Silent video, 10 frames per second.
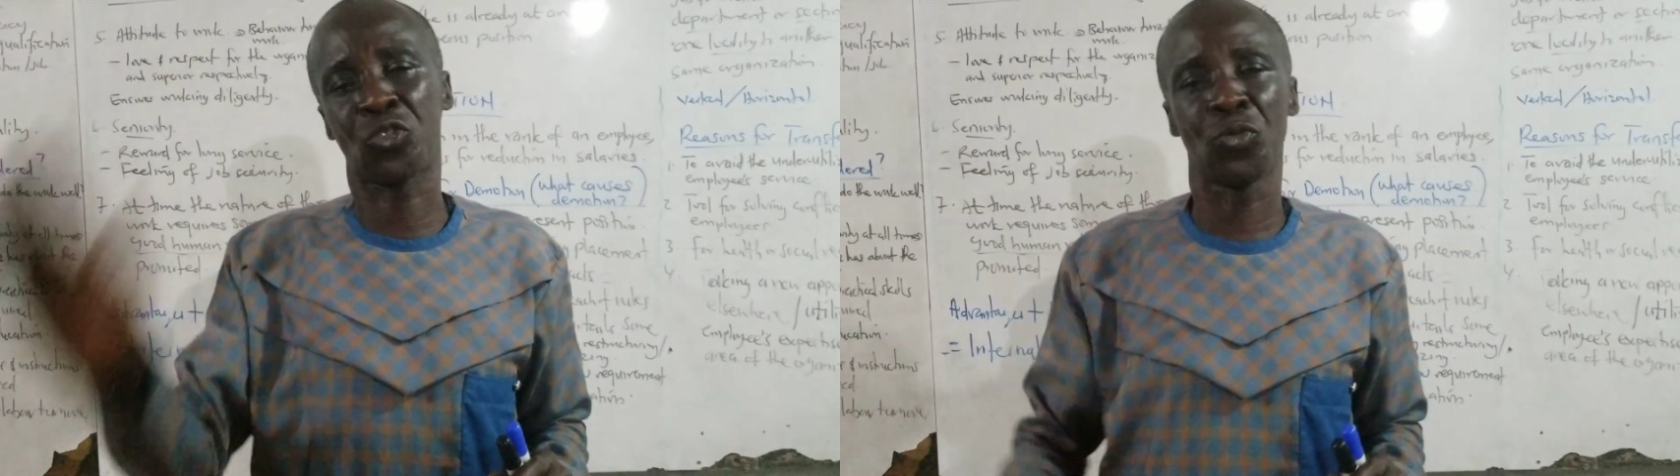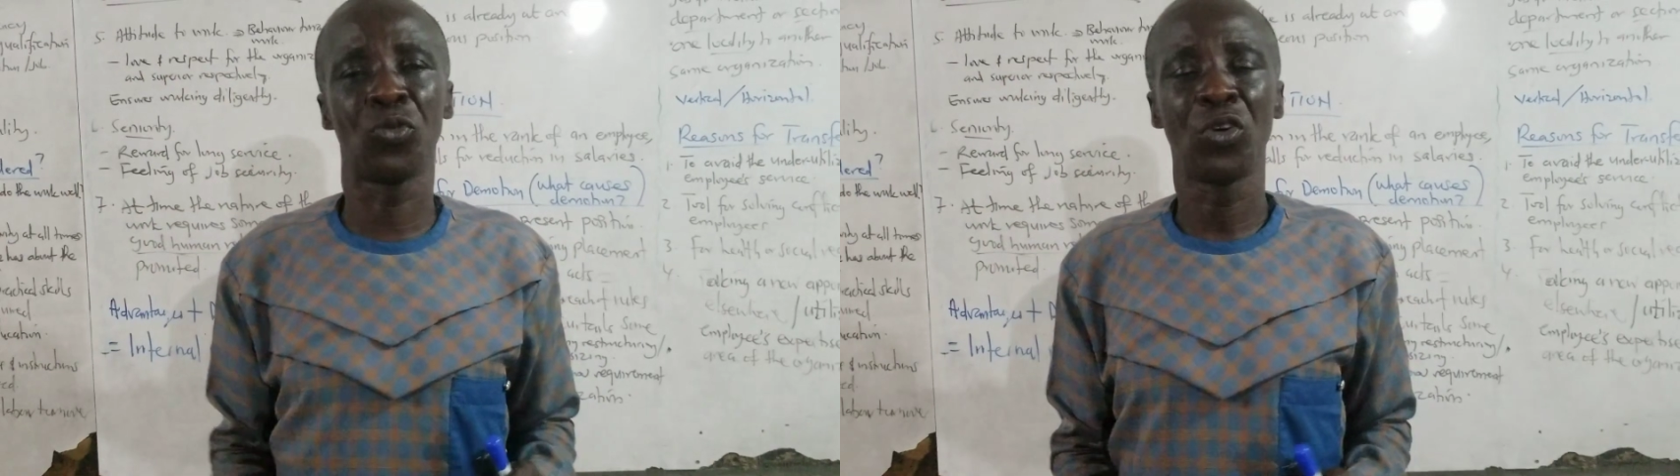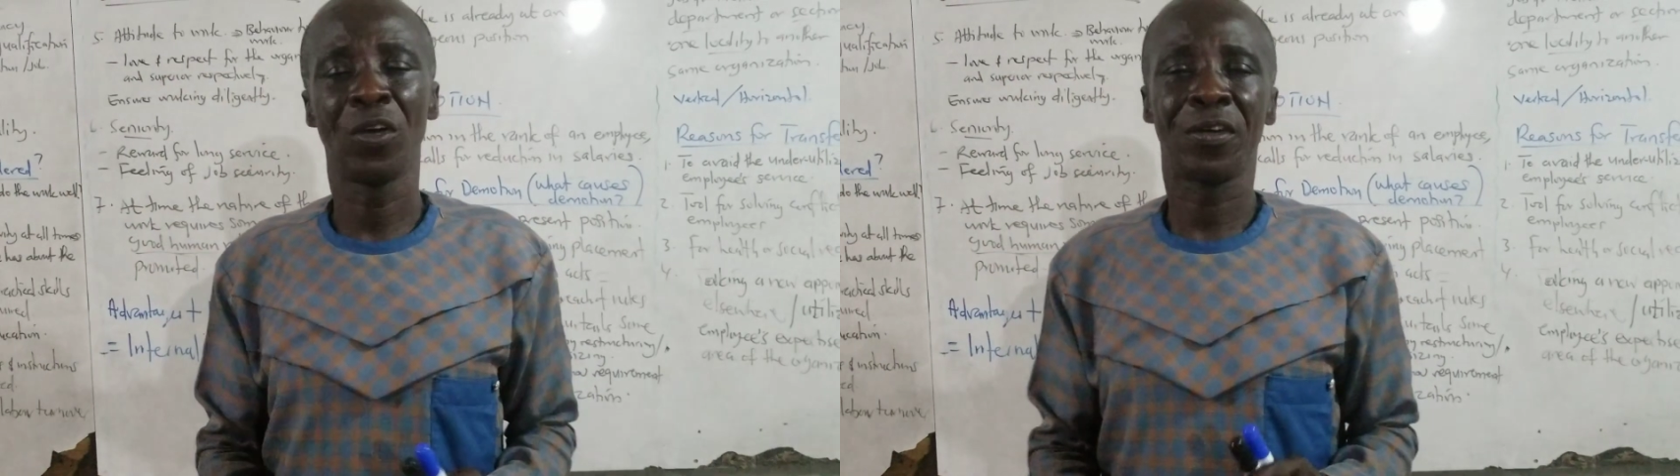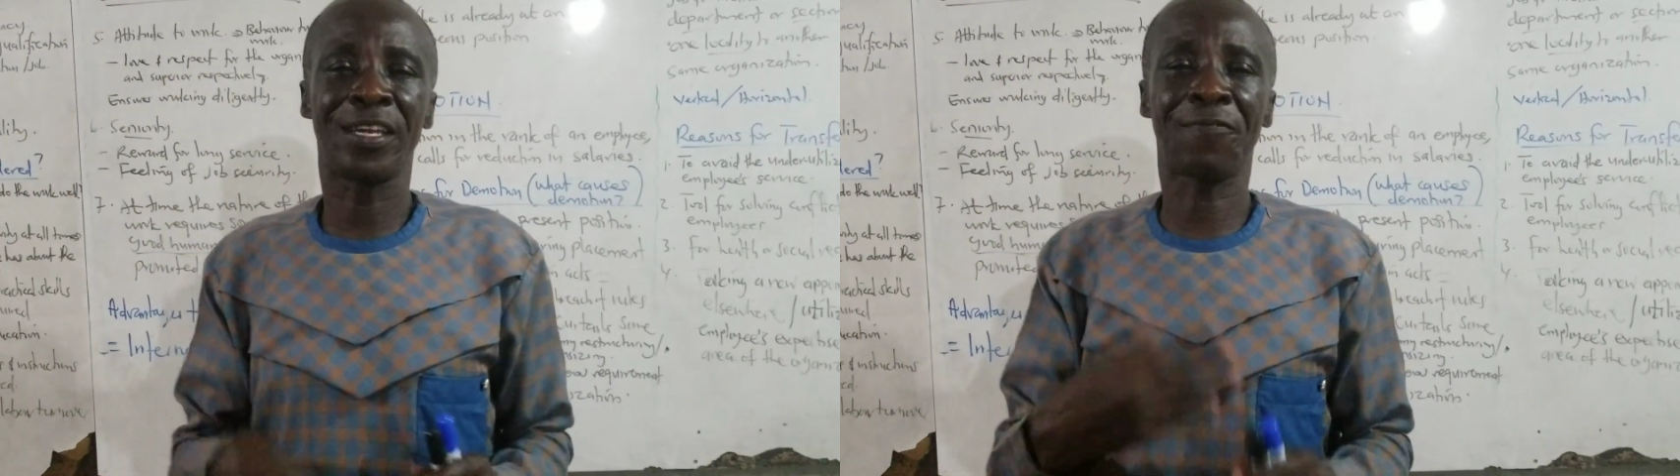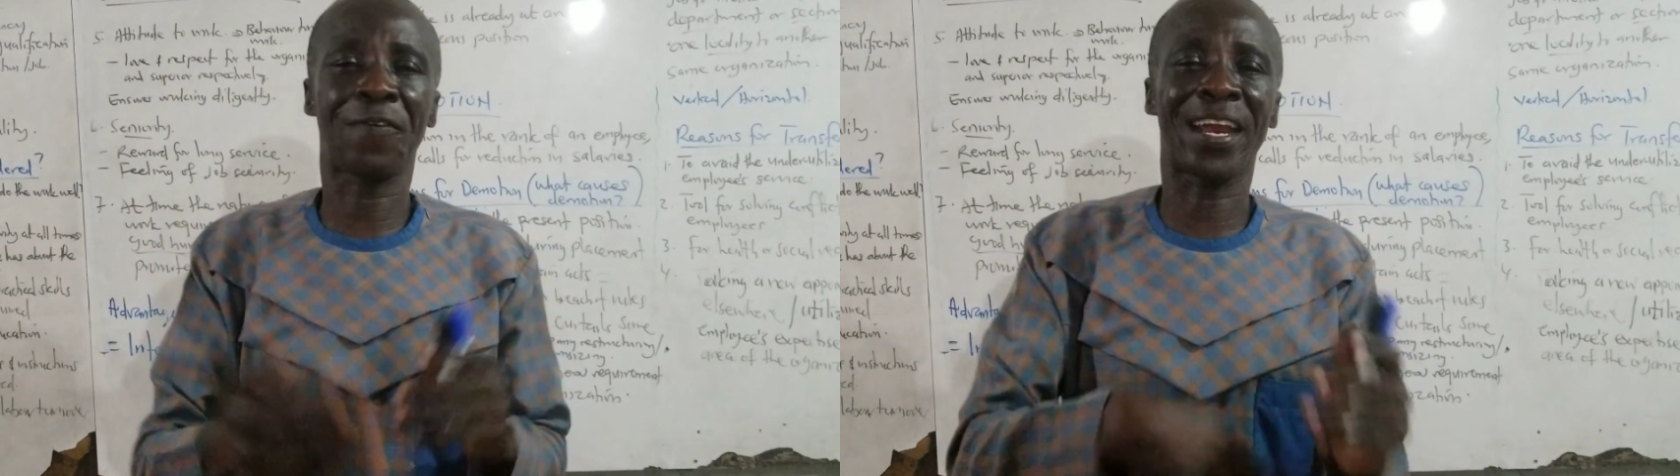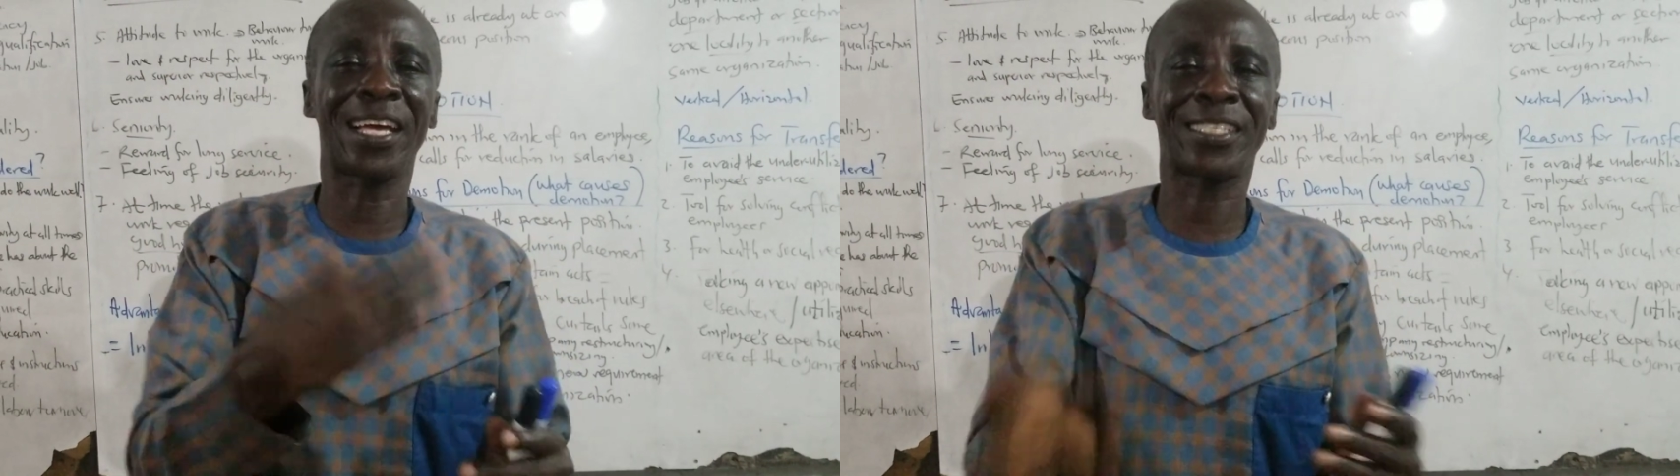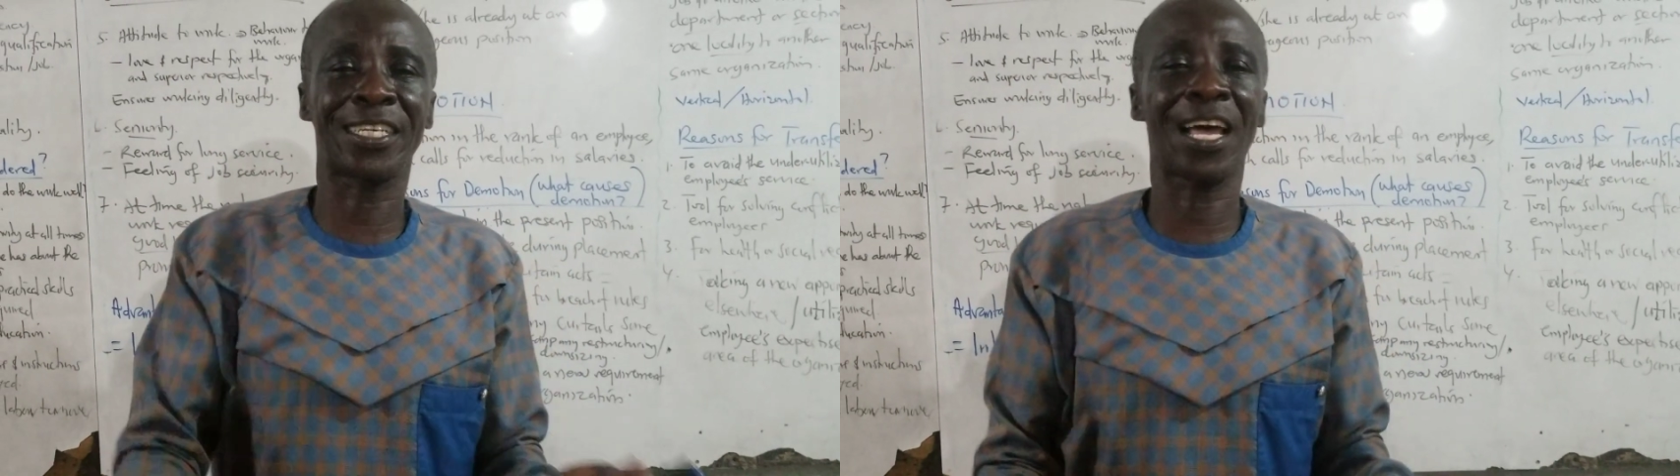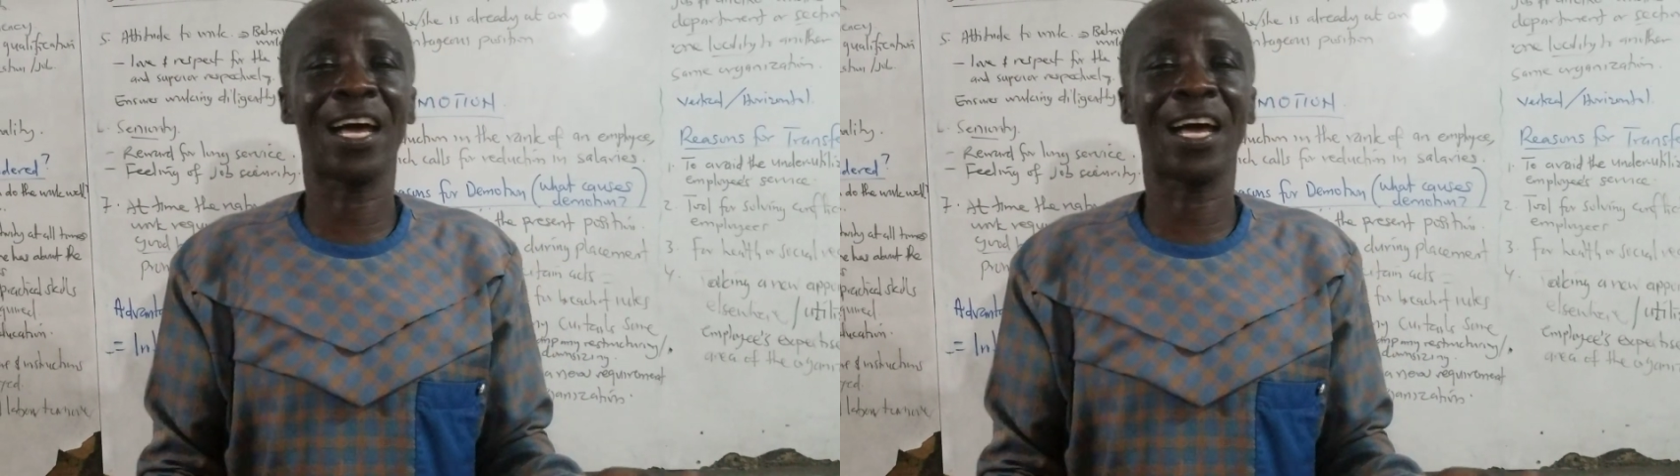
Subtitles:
to the financial